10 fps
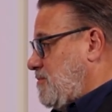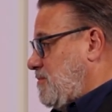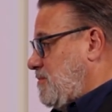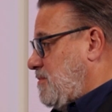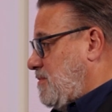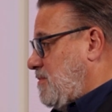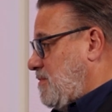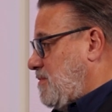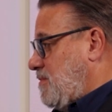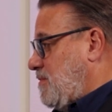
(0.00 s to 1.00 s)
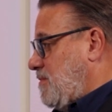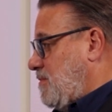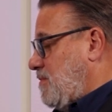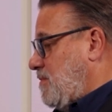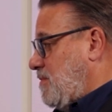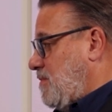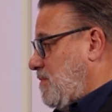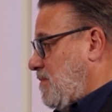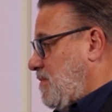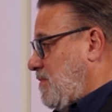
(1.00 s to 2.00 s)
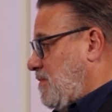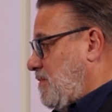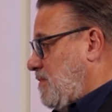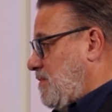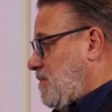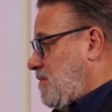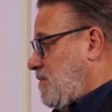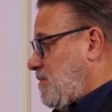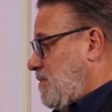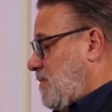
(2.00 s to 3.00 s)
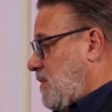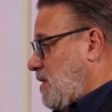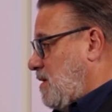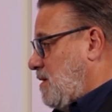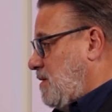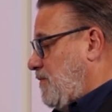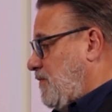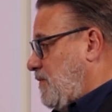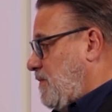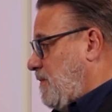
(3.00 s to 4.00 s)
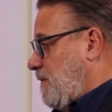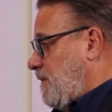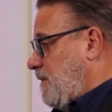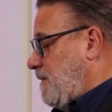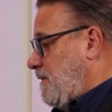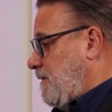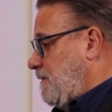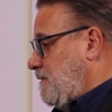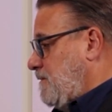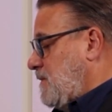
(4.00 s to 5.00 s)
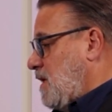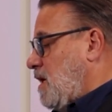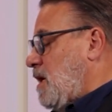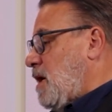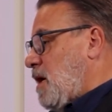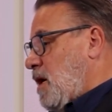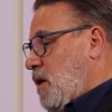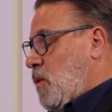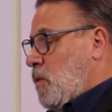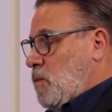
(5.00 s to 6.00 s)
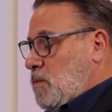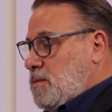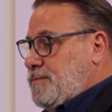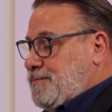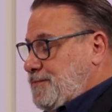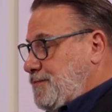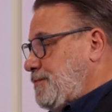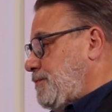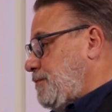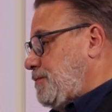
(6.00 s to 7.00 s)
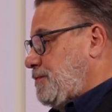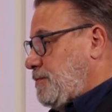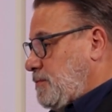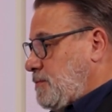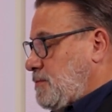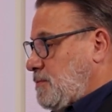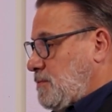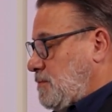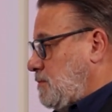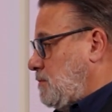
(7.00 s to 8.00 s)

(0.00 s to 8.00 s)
No words are spoken by the person on screen.